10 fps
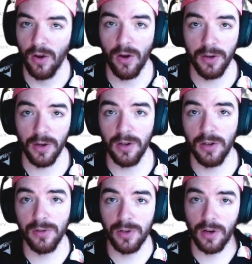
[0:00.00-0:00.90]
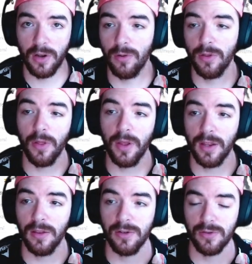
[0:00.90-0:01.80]
All you're going to do is you're going to go in the link
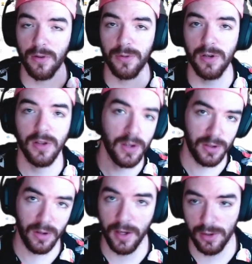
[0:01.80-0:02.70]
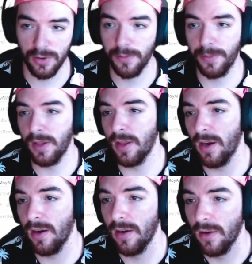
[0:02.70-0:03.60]
in the description and this link should be
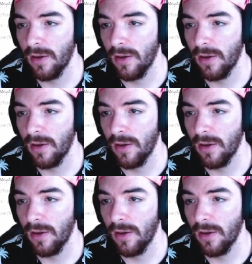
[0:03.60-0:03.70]
there.